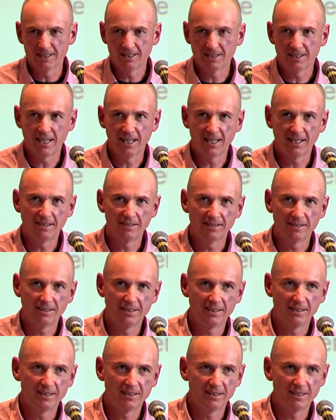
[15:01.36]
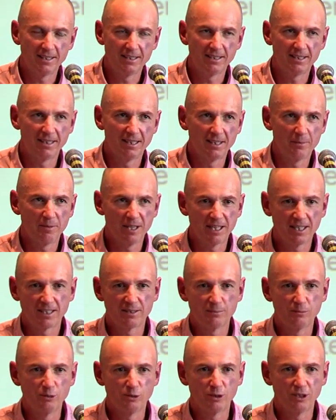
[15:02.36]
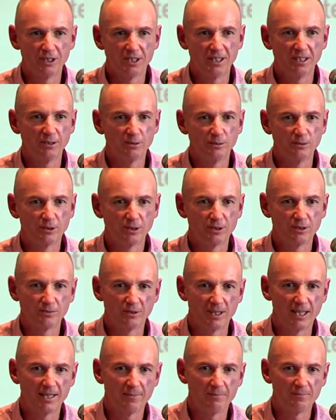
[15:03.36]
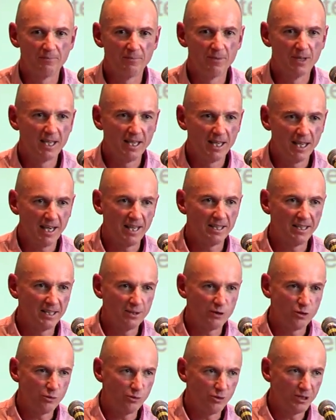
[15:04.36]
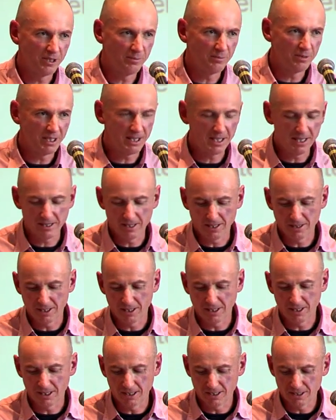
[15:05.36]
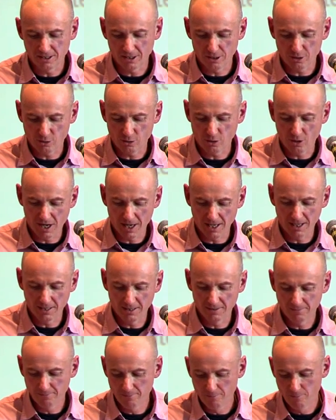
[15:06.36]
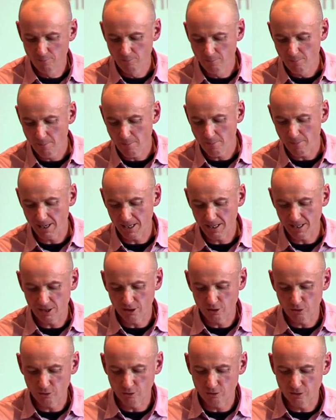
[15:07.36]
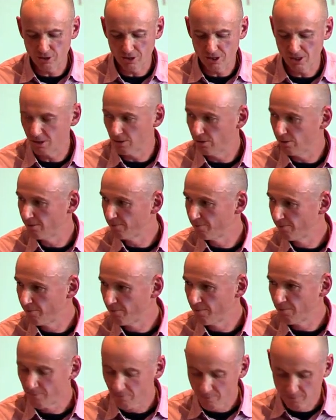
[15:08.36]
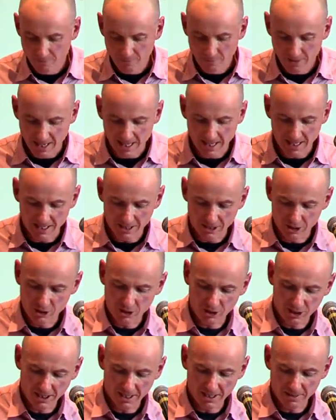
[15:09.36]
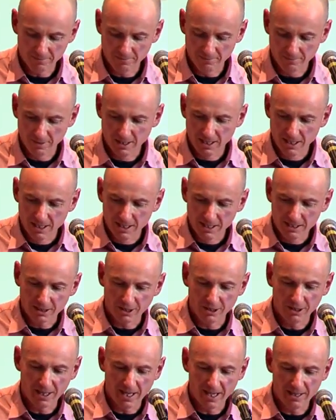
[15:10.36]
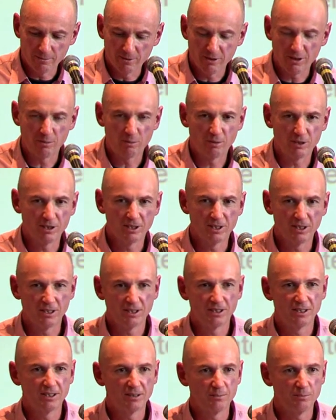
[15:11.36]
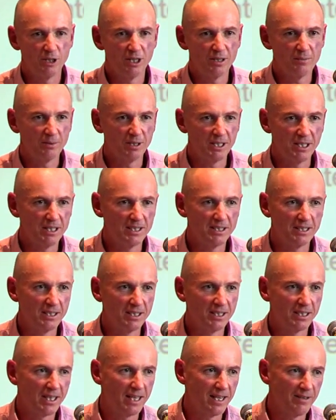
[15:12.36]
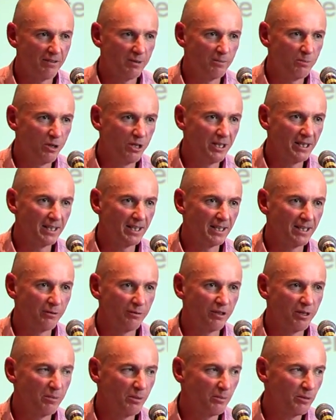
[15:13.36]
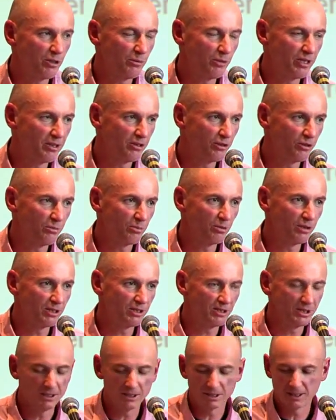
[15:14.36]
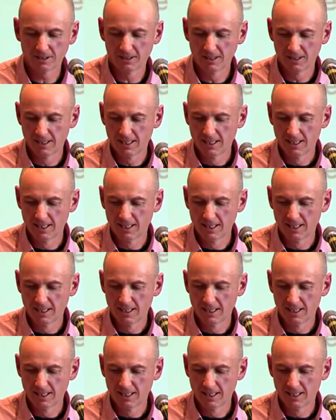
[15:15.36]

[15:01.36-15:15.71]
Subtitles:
is that it's easier to make smaller deals, right? And then join them together than it is to try and make a huge deal initially. So again, with the prisoners, it might be easier to have a binding agreement between 2 prisoners,